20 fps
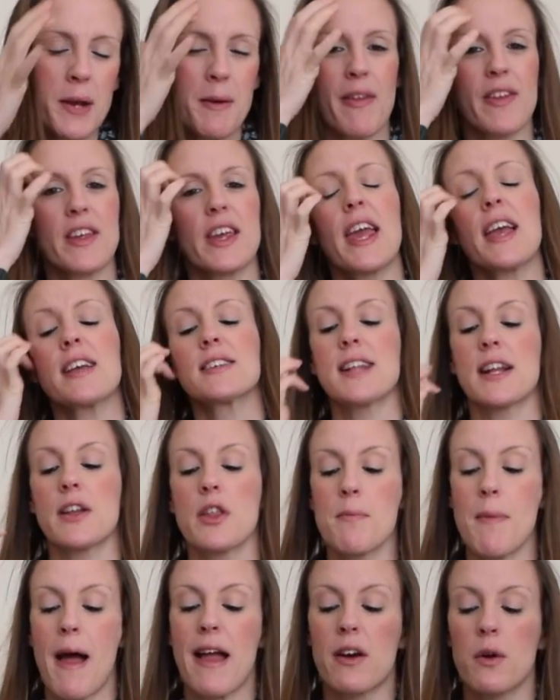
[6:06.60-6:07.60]
about the kickstand and
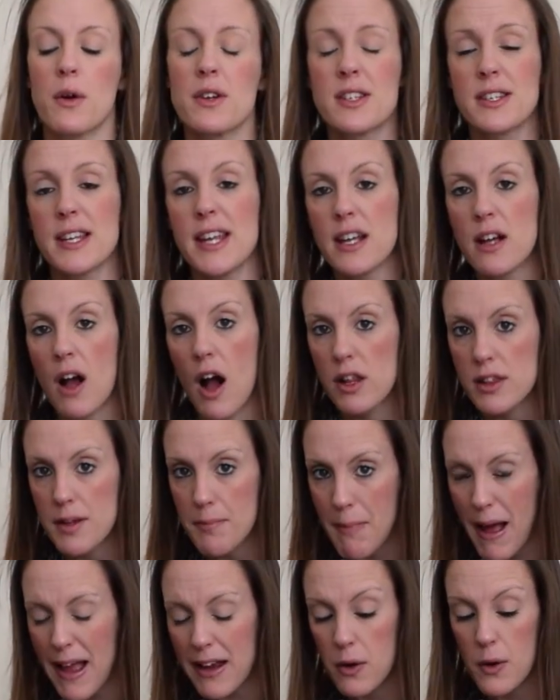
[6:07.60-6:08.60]
the micro SD card. The
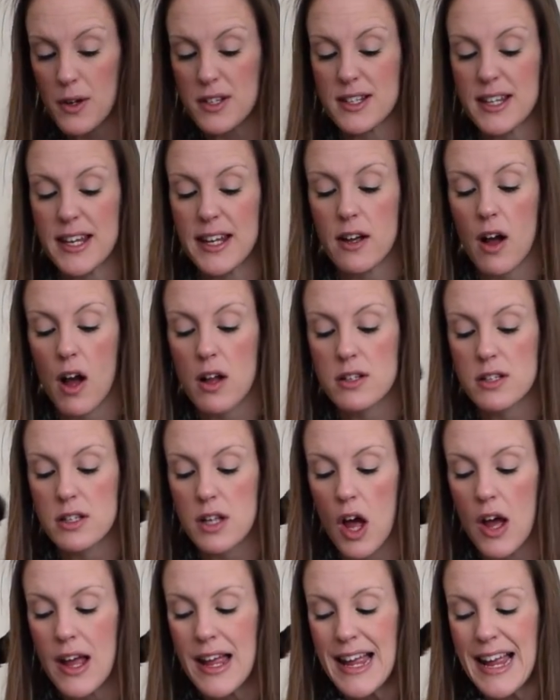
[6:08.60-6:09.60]
micro SD card
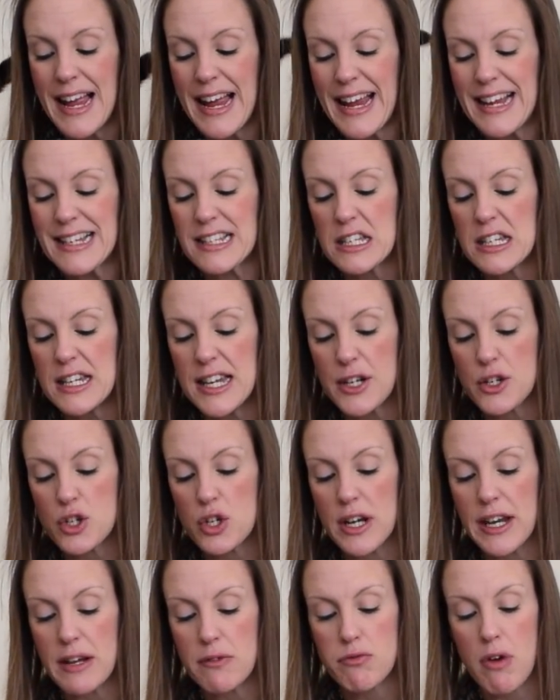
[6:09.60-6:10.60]
slot is
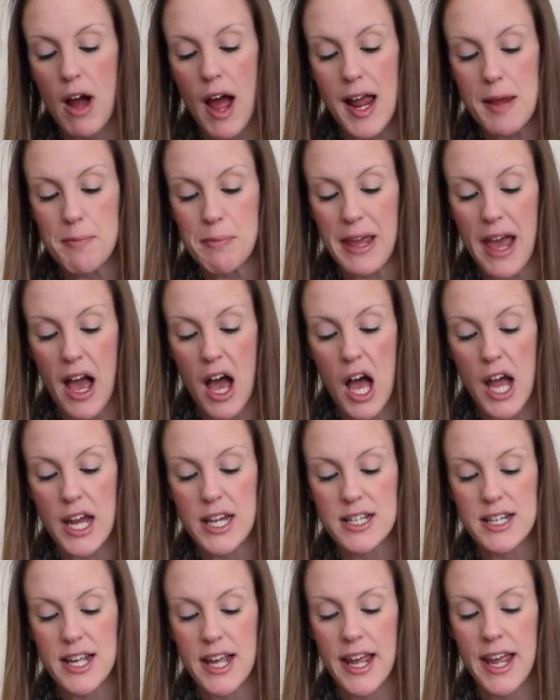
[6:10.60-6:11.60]
literally right
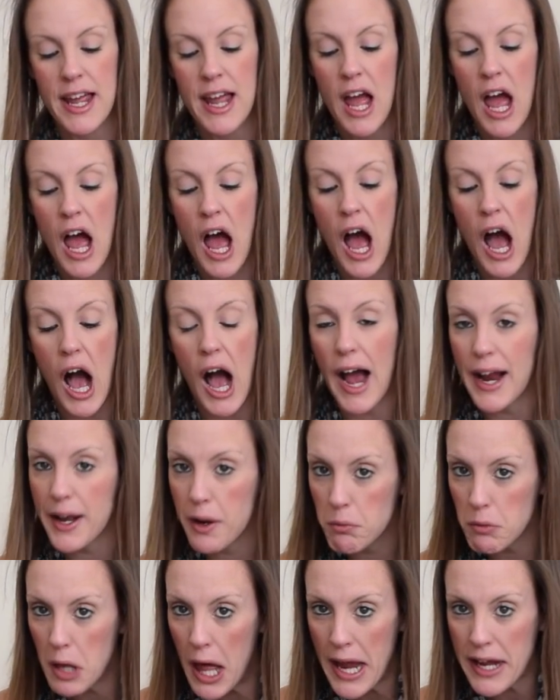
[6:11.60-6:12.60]
behind it. I
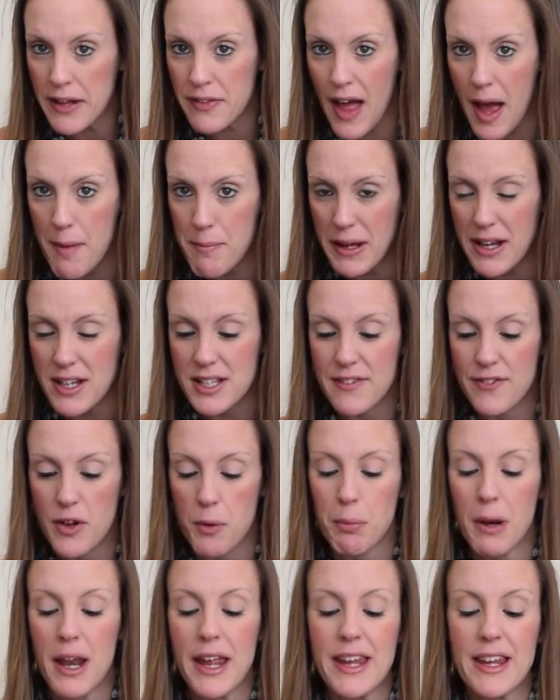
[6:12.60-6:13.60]
don't like that because if you're
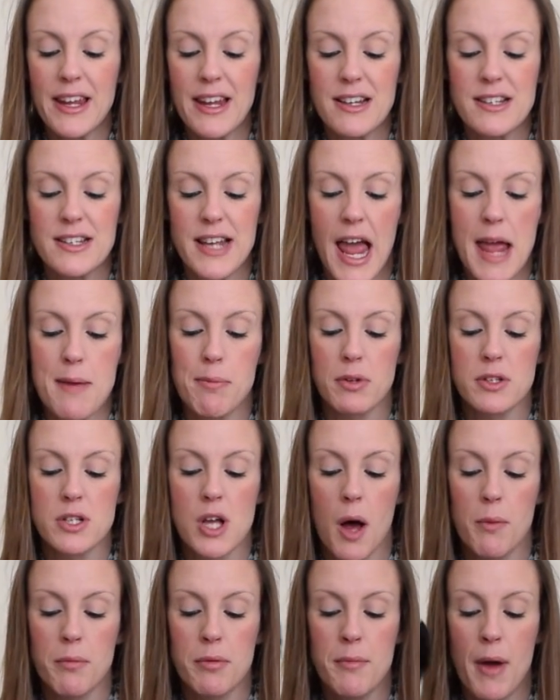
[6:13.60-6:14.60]
playing it in
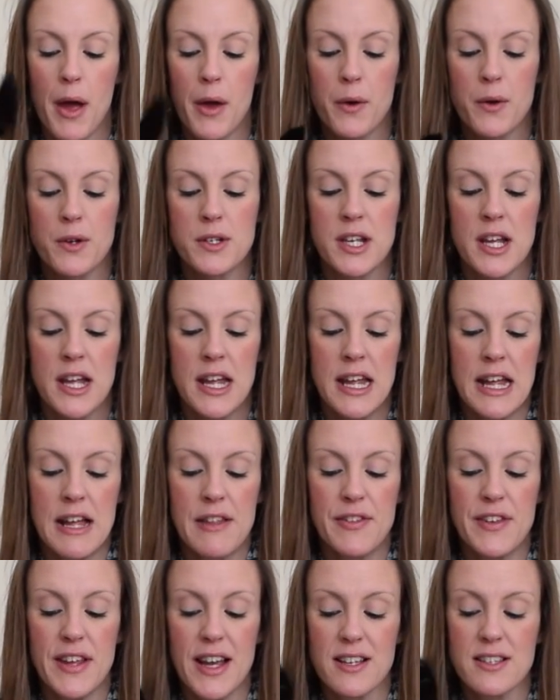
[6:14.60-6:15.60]
tabletop mode,
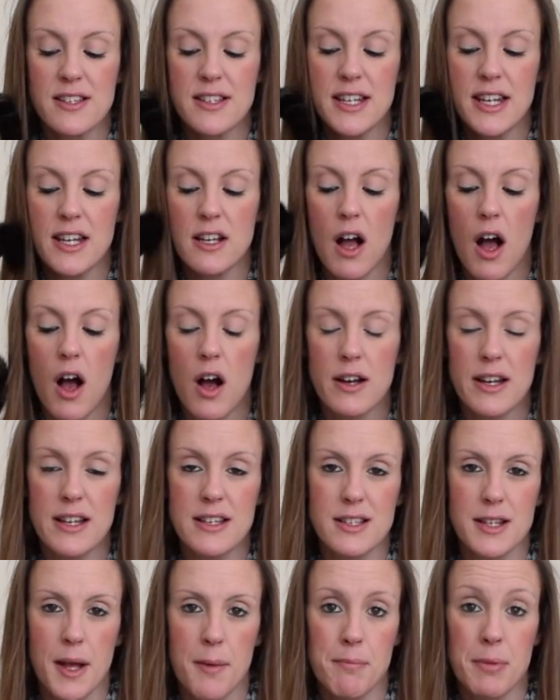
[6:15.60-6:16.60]
the SD card
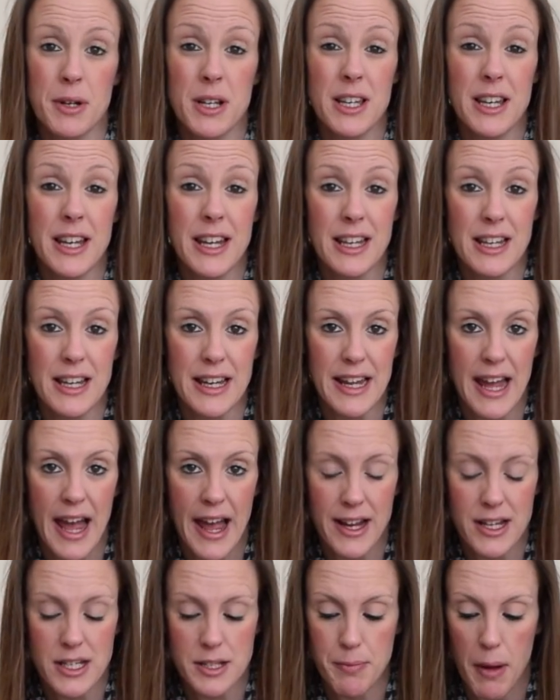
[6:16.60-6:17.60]
is completely
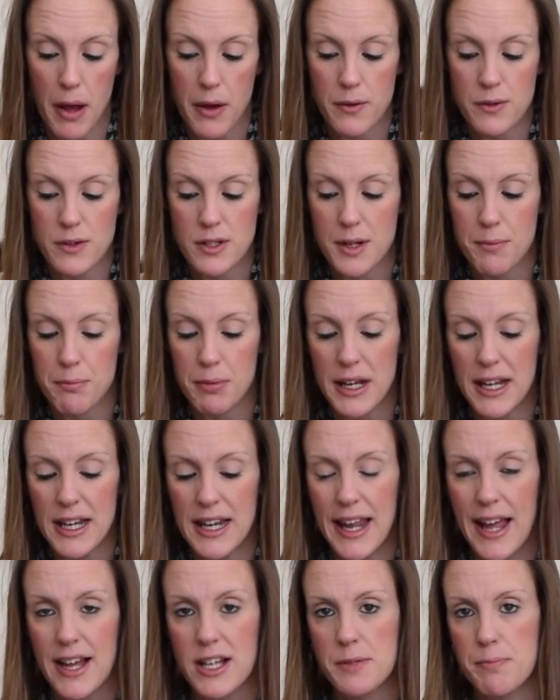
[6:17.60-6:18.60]

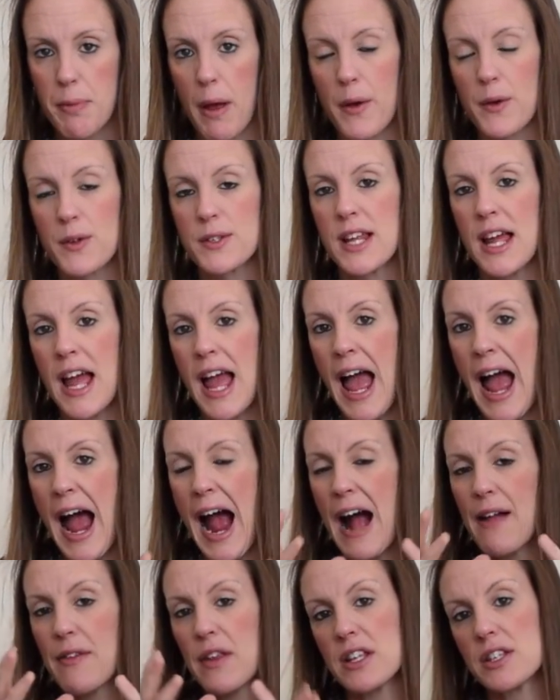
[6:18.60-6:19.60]
exposed,
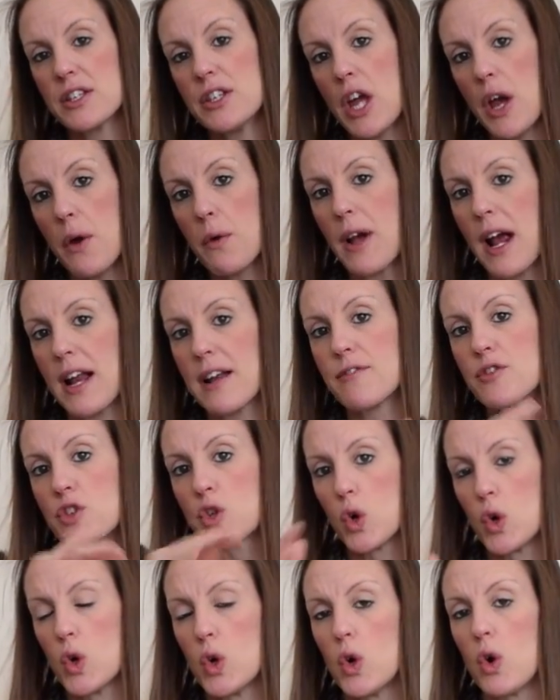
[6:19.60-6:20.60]
and there's no kind of
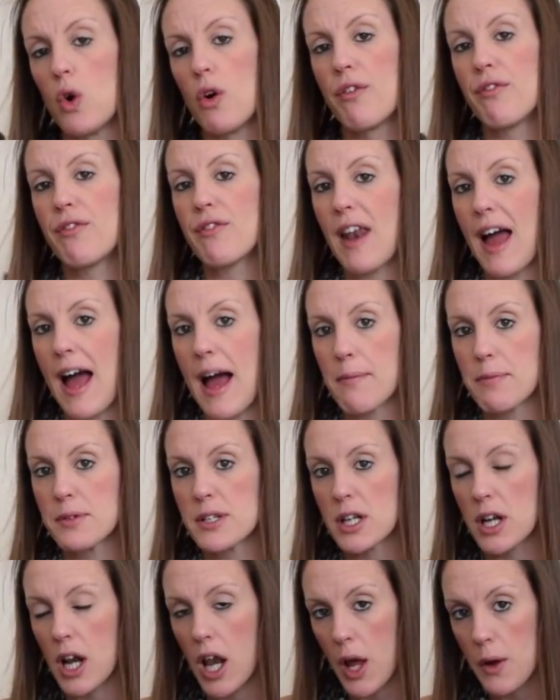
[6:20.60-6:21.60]
door or flap
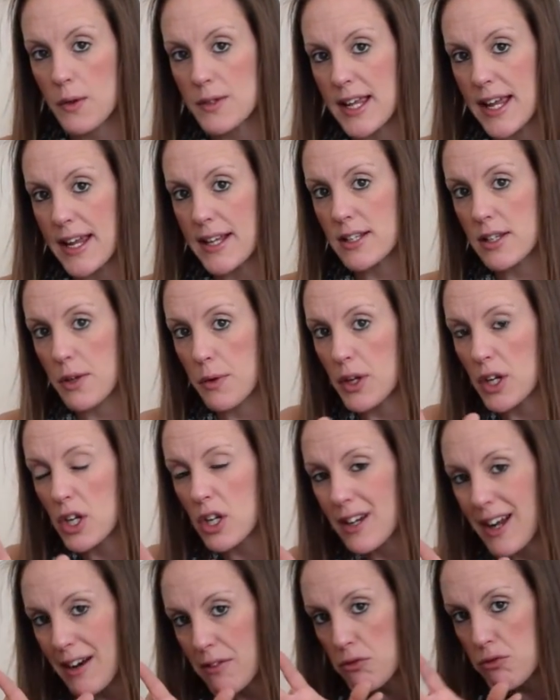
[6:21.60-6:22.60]
to close it, so you
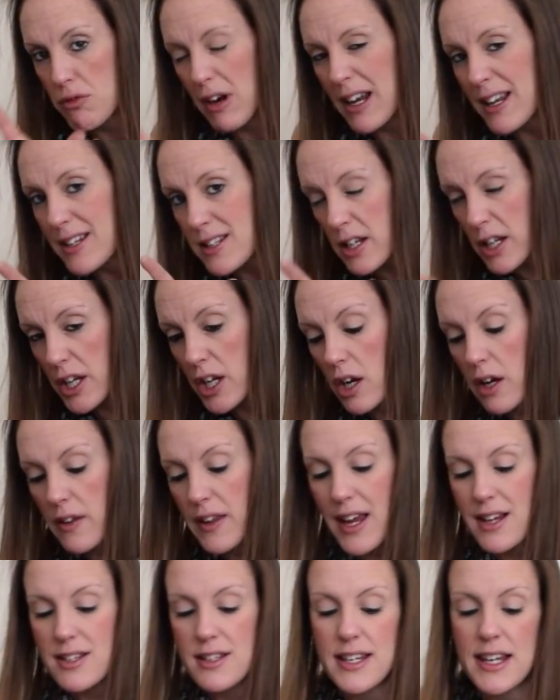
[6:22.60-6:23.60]
can kind of really secure the
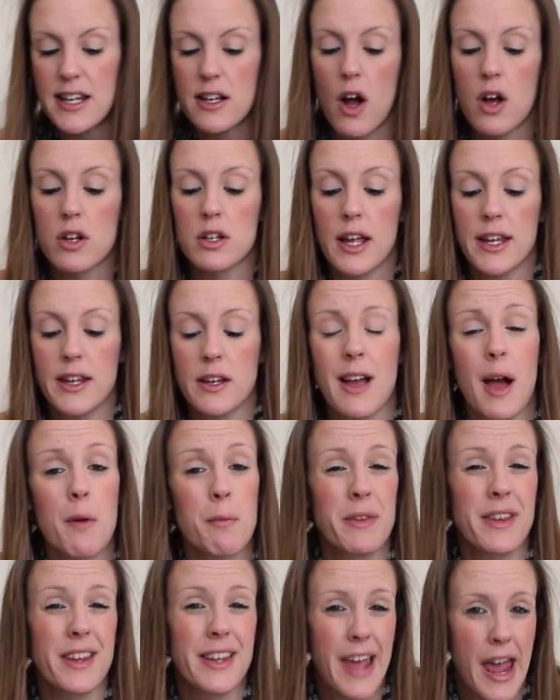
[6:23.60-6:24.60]
SD card like you can
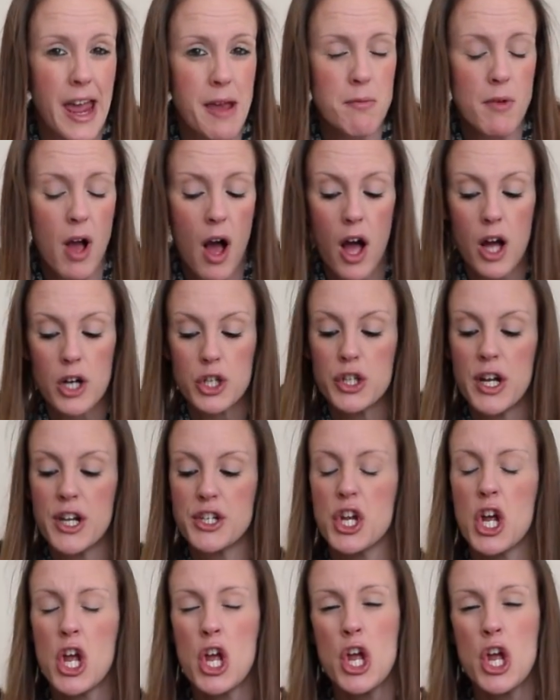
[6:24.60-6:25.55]
with the game cartridge.